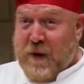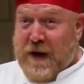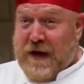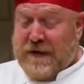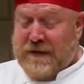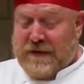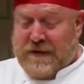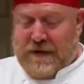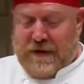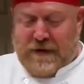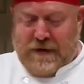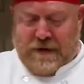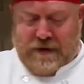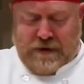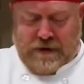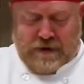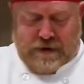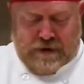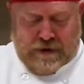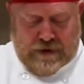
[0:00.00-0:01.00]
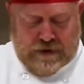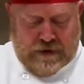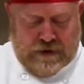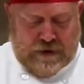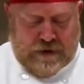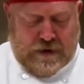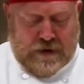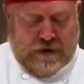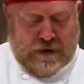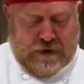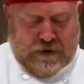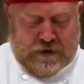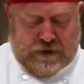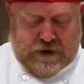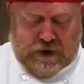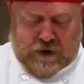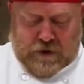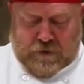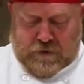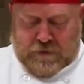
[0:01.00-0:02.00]
breast.
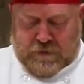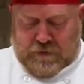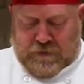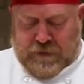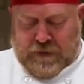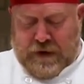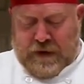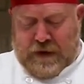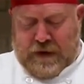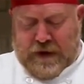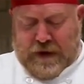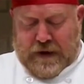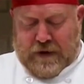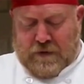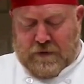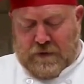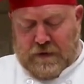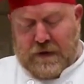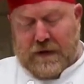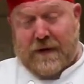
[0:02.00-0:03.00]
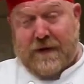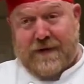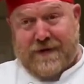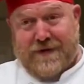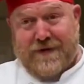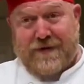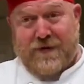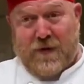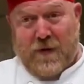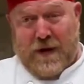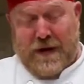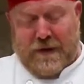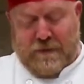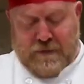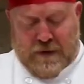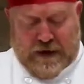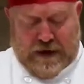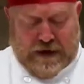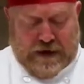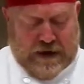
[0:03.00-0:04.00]
So, now, there's quite a
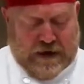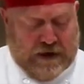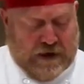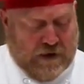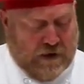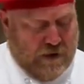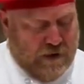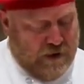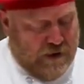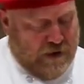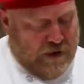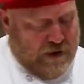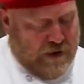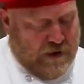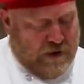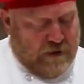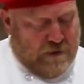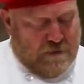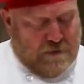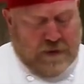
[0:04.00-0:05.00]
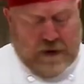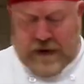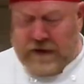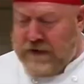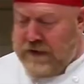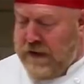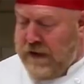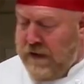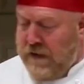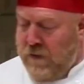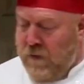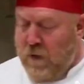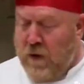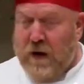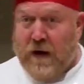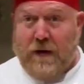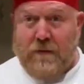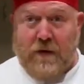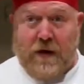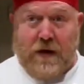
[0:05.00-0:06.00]
bit in here, but uh,
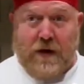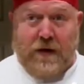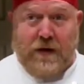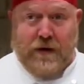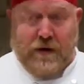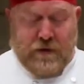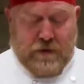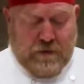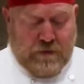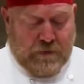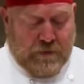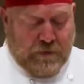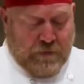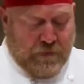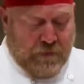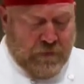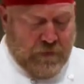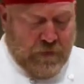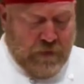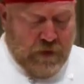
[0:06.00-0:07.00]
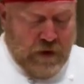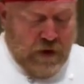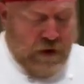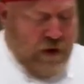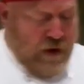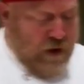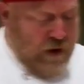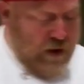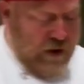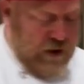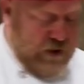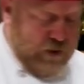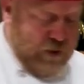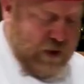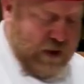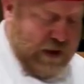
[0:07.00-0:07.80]
what I'm gonna do is